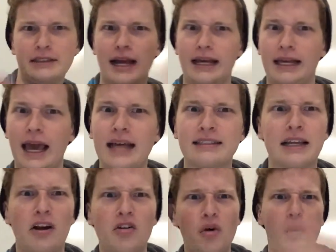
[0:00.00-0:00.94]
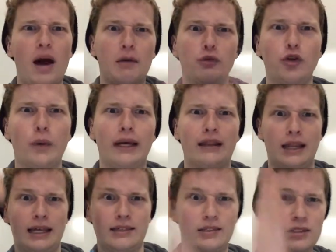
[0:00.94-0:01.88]
I guess I don't know why I'm doing
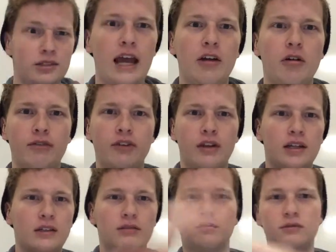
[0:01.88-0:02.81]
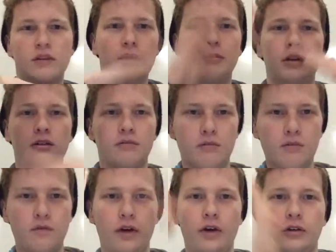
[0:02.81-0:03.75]
this. Anyway, I feel like I'm gonna
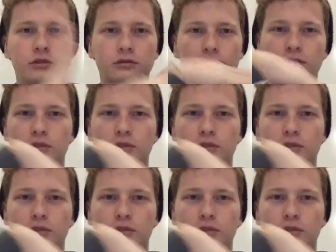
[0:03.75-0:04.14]
vote.